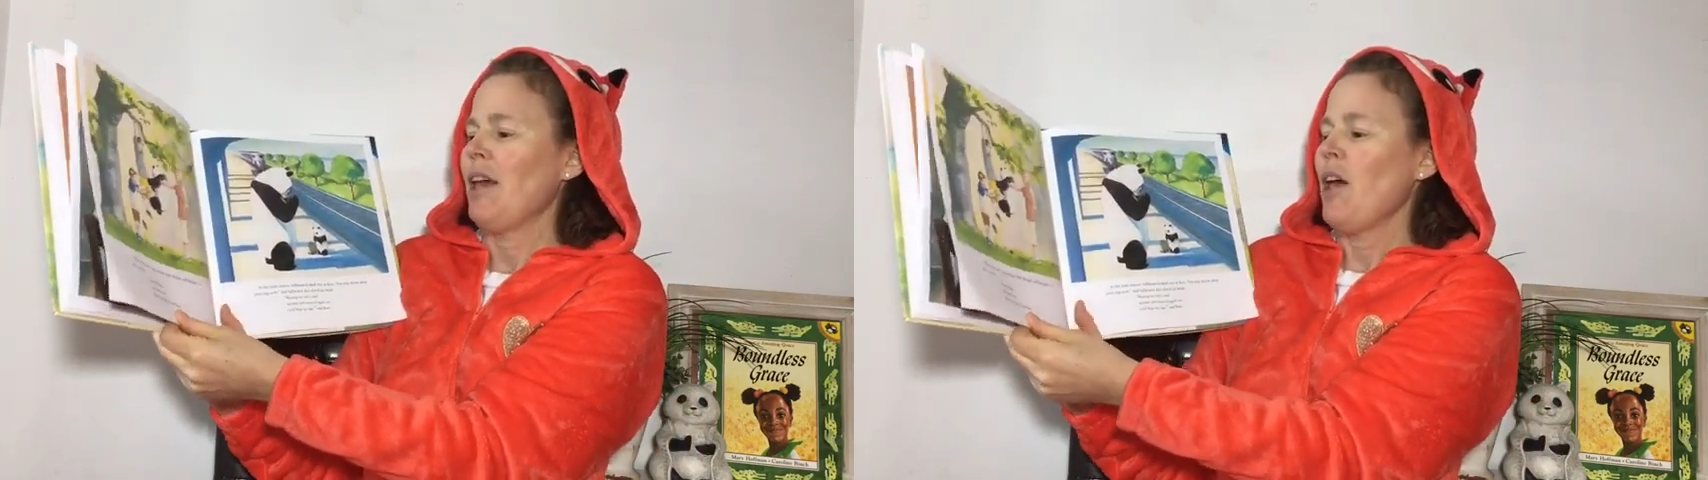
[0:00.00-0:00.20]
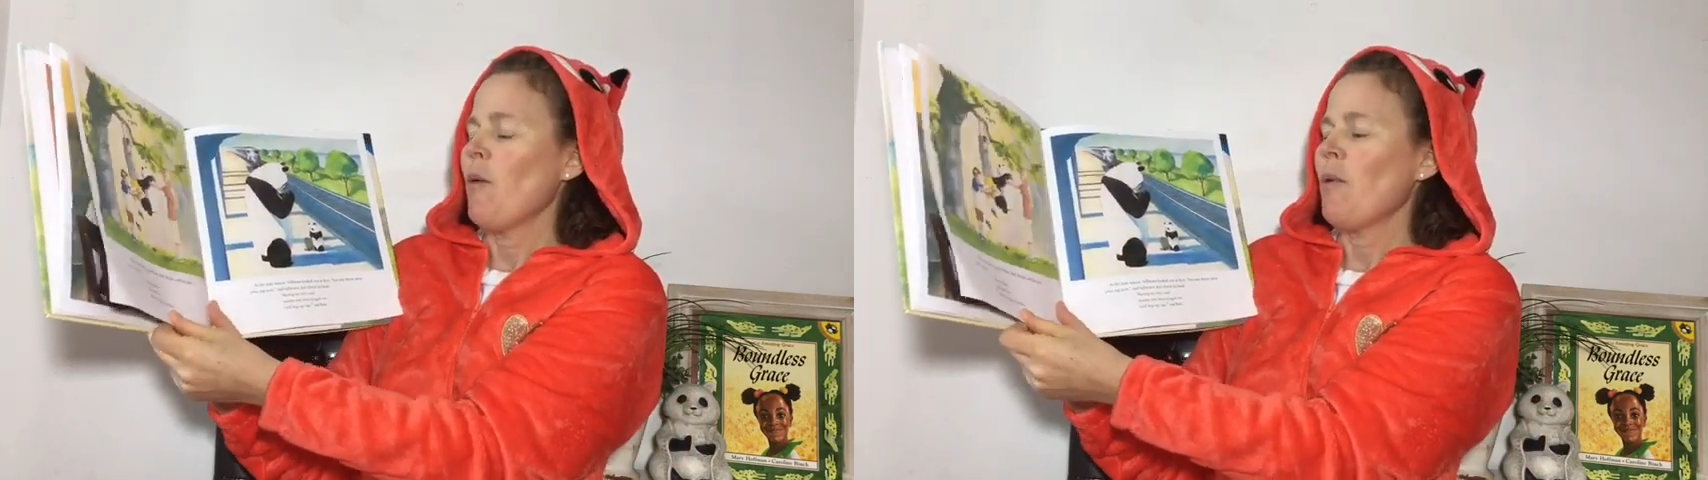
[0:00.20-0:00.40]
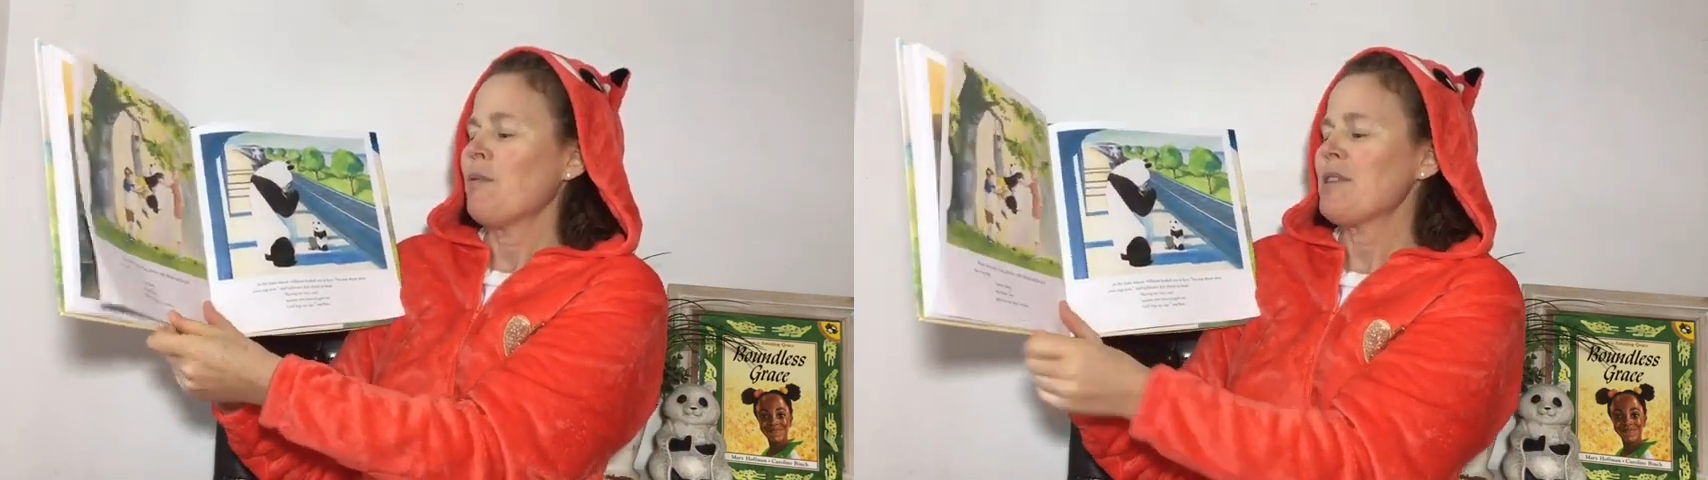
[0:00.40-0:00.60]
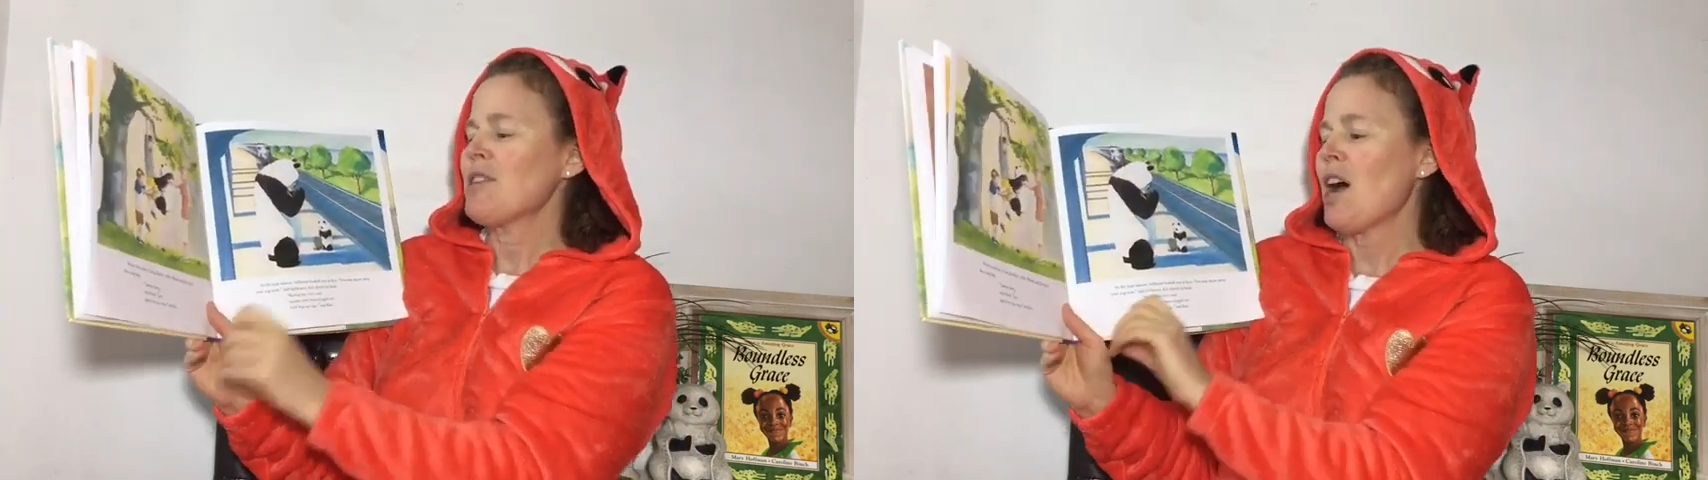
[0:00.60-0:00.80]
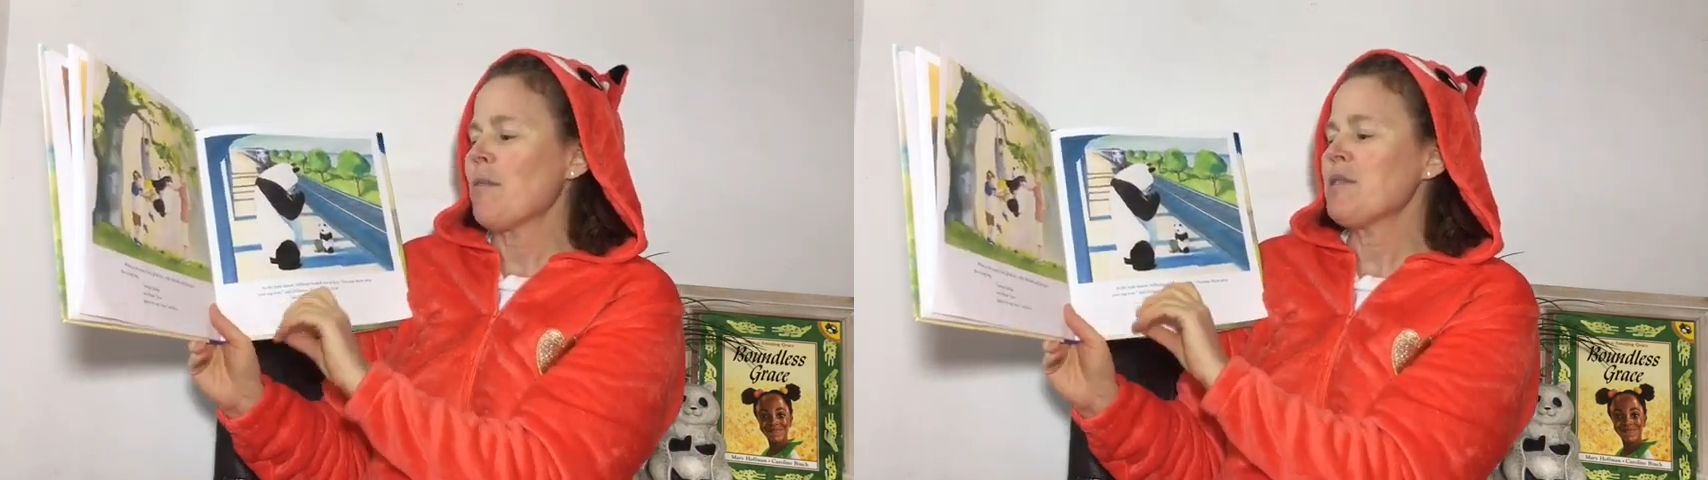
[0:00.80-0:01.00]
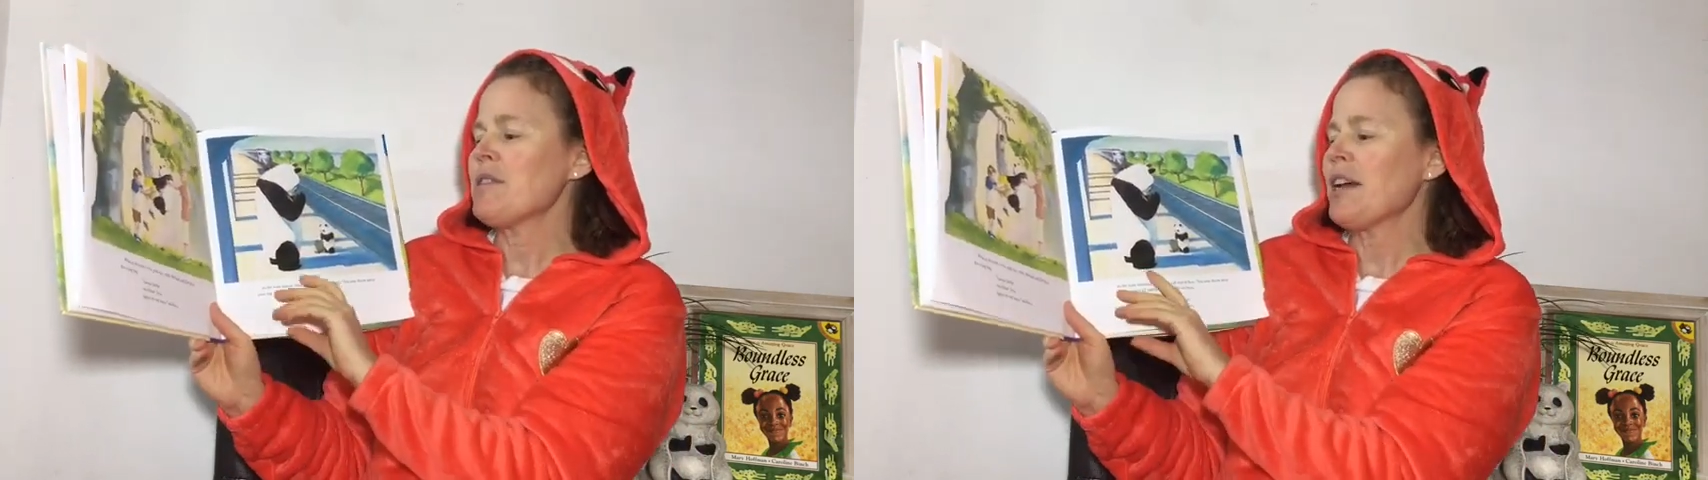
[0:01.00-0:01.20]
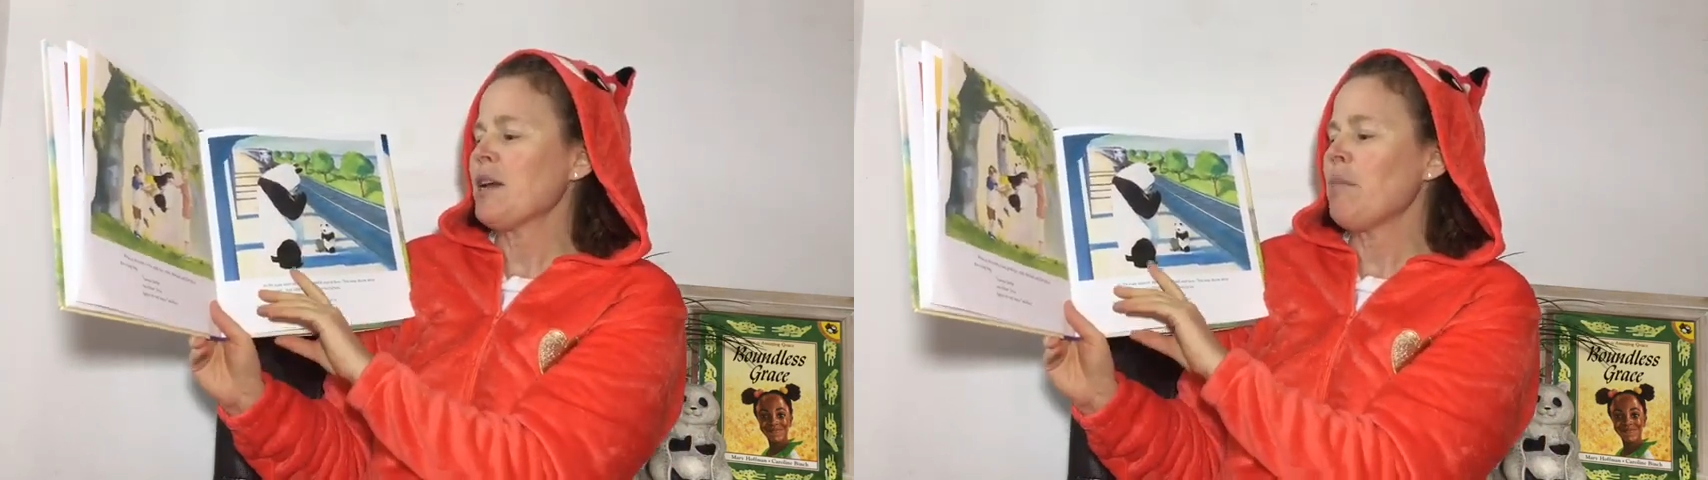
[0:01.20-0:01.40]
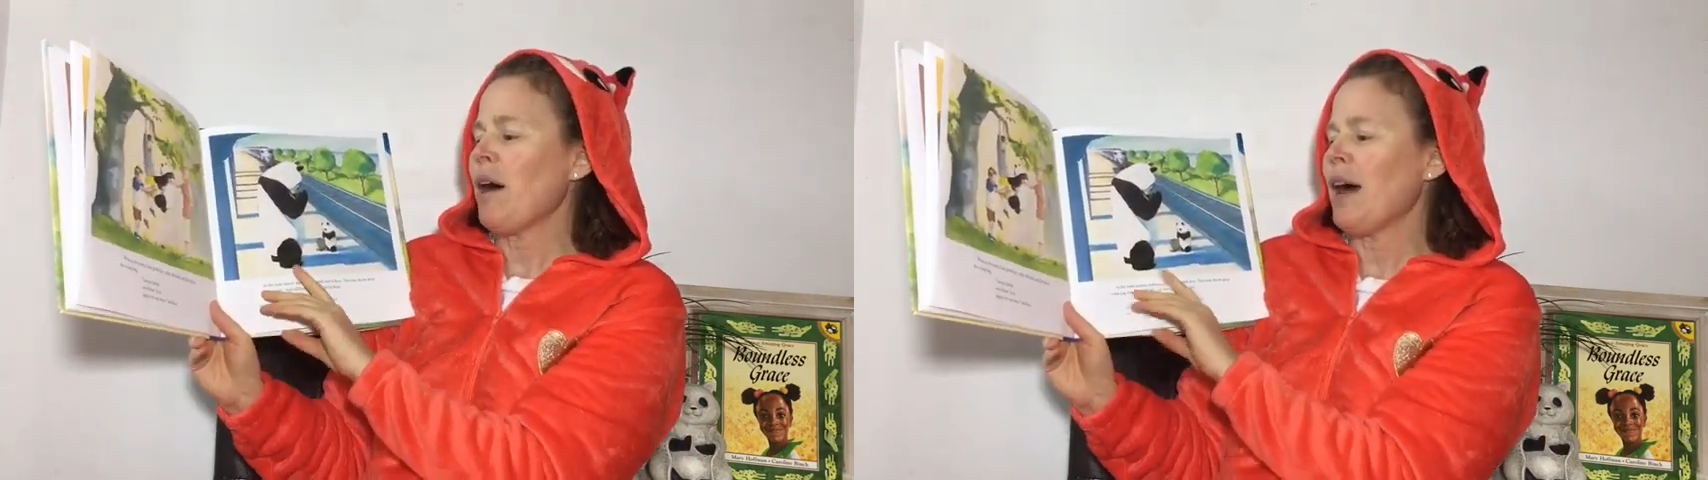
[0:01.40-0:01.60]
When it was time to say
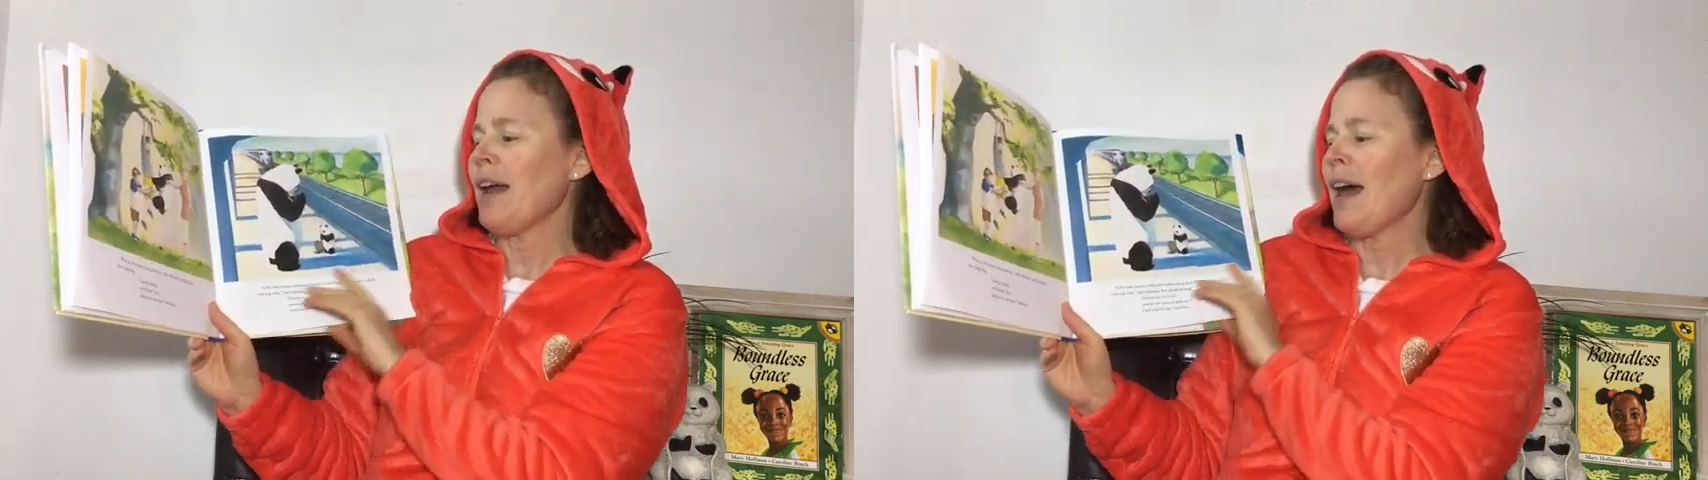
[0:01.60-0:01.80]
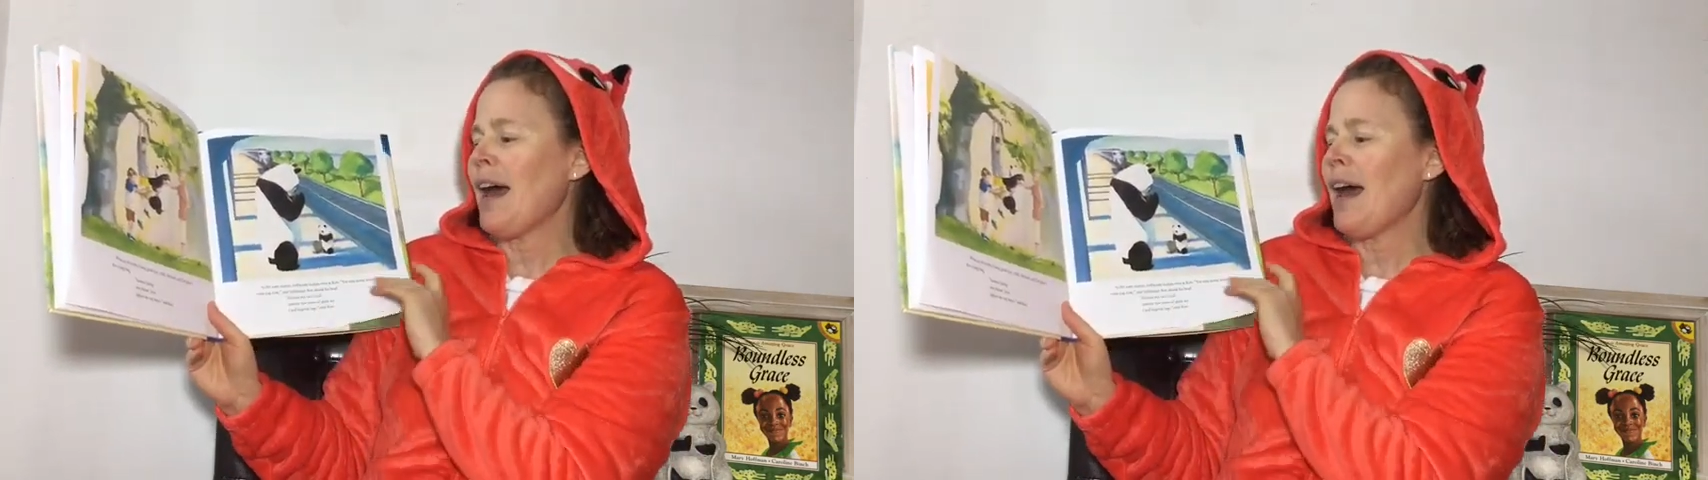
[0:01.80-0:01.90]
goodbye,